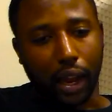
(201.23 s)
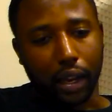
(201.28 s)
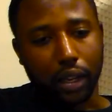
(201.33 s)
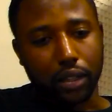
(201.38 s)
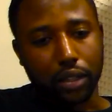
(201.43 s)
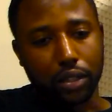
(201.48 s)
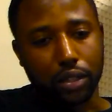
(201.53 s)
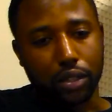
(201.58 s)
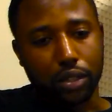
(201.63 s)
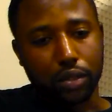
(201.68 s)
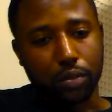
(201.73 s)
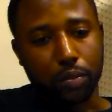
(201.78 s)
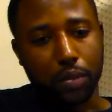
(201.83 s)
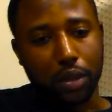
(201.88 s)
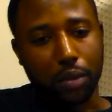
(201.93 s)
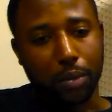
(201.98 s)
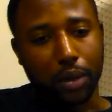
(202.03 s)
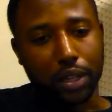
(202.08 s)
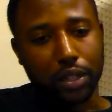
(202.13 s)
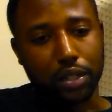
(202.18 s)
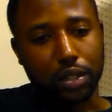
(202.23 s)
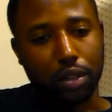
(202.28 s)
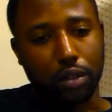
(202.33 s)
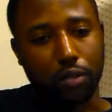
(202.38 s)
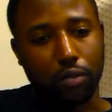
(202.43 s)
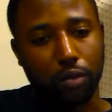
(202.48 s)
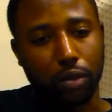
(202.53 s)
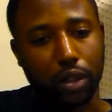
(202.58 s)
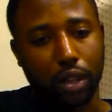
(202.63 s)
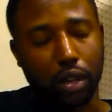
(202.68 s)
I can just be
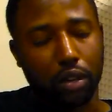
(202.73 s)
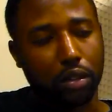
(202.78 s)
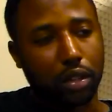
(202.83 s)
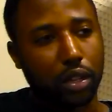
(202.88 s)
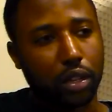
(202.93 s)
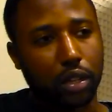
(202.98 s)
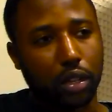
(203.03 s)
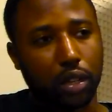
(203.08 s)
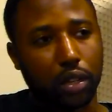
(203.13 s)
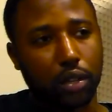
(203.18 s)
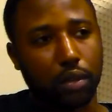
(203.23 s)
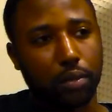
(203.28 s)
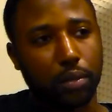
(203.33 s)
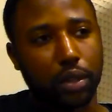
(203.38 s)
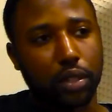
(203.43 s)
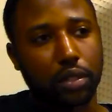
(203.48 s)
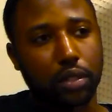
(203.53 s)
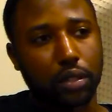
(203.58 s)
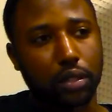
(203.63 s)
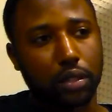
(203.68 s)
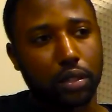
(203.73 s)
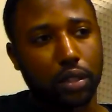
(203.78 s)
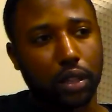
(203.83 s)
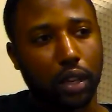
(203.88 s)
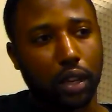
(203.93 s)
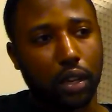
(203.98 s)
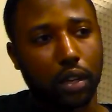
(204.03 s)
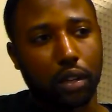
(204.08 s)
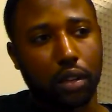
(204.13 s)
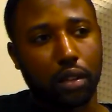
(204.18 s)
myself without any inhibitions
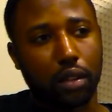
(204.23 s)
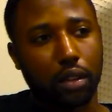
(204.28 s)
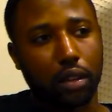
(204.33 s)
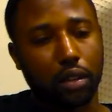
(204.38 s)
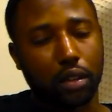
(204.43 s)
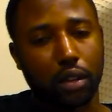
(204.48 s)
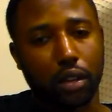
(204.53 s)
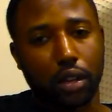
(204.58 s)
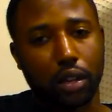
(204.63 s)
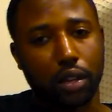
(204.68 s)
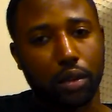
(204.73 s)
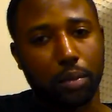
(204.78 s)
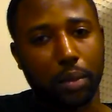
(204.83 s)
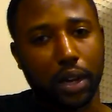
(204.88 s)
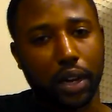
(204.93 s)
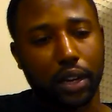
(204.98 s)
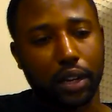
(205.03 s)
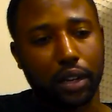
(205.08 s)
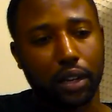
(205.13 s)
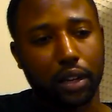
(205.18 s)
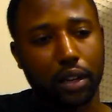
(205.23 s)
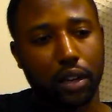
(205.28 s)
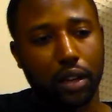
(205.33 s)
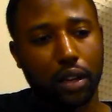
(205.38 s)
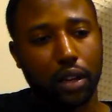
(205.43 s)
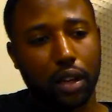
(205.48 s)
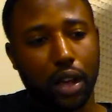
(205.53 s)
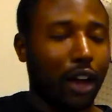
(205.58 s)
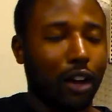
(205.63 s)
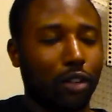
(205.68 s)
to anything or anybody.
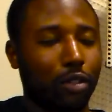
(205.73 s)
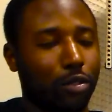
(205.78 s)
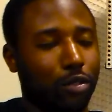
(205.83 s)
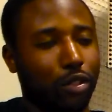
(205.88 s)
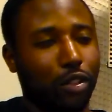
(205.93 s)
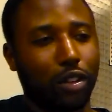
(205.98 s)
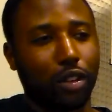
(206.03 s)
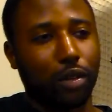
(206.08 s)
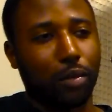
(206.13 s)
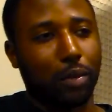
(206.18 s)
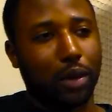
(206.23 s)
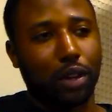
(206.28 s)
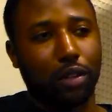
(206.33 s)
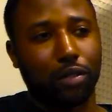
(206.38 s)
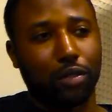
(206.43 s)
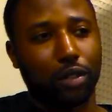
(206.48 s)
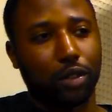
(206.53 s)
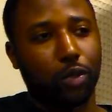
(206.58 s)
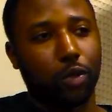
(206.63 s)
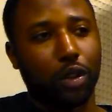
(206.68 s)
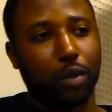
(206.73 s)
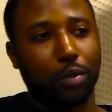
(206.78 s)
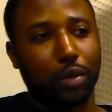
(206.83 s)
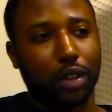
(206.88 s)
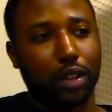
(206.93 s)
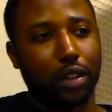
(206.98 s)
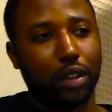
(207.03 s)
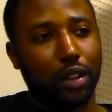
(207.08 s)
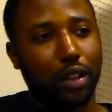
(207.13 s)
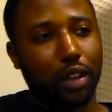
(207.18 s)
I own all of my own
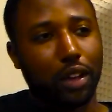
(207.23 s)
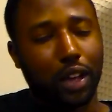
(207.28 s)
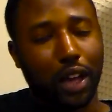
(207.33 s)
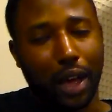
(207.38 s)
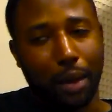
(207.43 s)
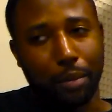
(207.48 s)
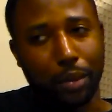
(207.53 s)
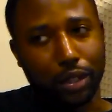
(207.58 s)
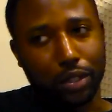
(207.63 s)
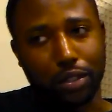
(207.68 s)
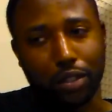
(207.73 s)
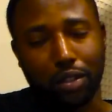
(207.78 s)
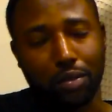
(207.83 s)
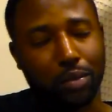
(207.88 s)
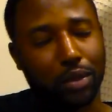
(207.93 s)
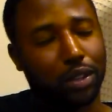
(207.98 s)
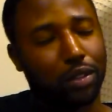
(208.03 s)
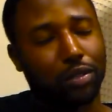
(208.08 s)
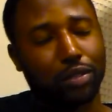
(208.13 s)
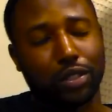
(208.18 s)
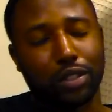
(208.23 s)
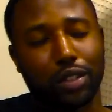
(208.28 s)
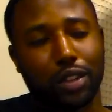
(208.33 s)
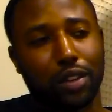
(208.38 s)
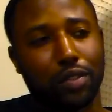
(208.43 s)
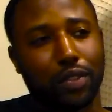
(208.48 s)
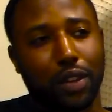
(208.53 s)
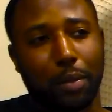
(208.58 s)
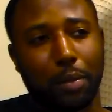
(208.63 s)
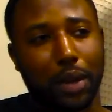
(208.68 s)
equipment. I mix all my own
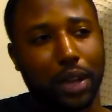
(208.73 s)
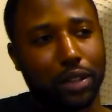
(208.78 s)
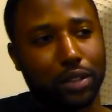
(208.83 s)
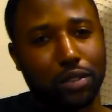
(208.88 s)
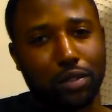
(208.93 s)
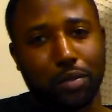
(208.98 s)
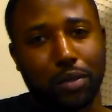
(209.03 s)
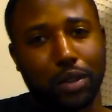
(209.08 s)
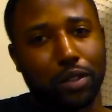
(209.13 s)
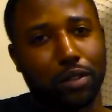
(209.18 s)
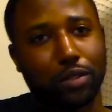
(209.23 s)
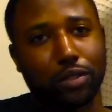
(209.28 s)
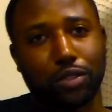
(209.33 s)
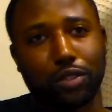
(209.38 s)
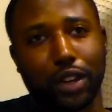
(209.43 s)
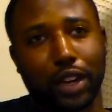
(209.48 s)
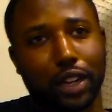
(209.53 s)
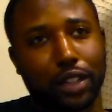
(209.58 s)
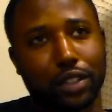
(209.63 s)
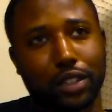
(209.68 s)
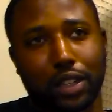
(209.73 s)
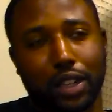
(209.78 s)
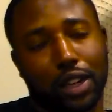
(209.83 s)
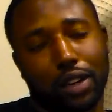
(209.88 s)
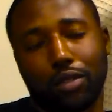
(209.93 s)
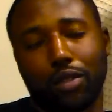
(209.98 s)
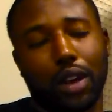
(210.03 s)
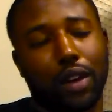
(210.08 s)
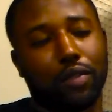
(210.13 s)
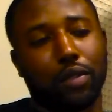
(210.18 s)
stuff. I master my own tracks, and
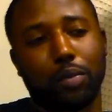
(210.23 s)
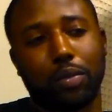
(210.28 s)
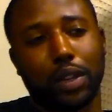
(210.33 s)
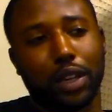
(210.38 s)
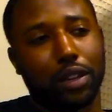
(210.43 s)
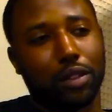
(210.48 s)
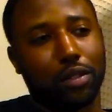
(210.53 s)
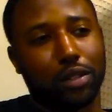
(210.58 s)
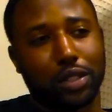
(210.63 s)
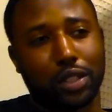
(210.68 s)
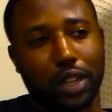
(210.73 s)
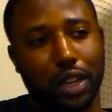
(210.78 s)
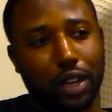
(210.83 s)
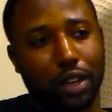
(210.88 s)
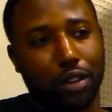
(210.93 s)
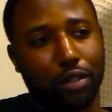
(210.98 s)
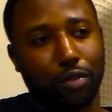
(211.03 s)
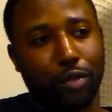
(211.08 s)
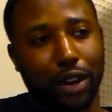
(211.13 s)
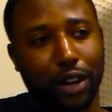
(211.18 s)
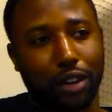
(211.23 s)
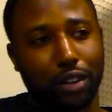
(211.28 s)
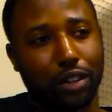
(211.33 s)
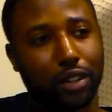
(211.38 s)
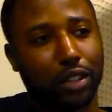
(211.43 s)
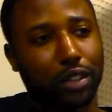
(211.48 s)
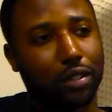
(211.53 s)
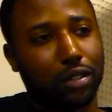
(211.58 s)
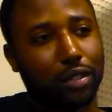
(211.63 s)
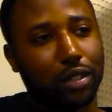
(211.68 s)
I don't ever plan on signing a
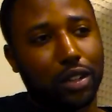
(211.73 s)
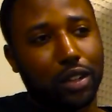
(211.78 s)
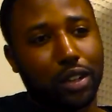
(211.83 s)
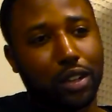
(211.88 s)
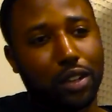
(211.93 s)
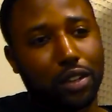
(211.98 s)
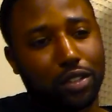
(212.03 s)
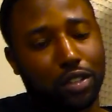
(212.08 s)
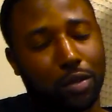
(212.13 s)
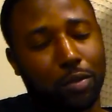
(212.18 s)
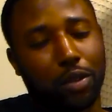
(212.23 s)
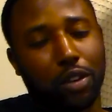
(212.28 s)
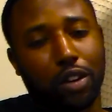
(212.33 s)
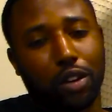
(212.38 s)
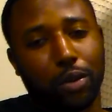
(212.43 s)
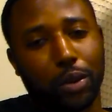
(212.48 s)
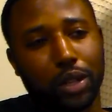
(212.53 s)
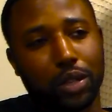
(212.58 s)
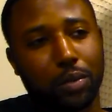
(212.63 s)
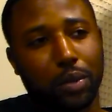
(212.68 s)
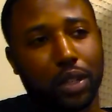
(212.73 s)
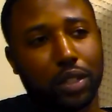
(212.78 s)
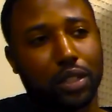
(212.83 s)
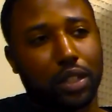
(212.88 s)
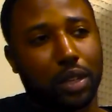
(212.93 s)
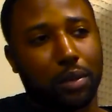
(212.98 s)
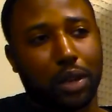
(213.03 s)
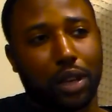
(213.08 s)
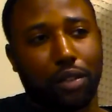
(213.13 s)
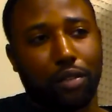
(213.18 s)
record deal. So I'm gonna always
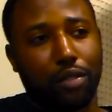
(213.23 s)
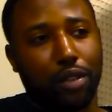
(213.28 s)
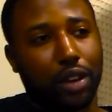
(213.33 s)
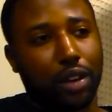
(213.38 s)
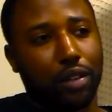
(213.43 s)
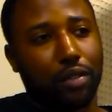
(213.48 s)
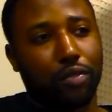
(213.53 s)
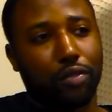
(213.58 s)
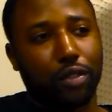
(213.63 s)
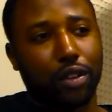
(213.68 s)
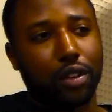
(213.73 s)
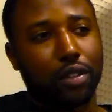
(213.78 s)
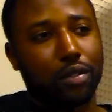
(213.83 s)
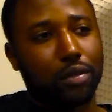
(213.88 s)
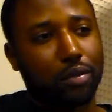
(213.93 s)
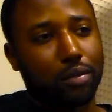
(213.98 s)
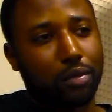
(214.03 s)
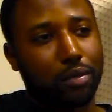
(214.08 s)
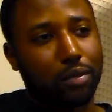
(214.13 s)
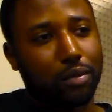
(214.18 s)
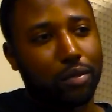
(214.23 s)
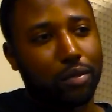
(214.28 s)
maintain that creative freedom.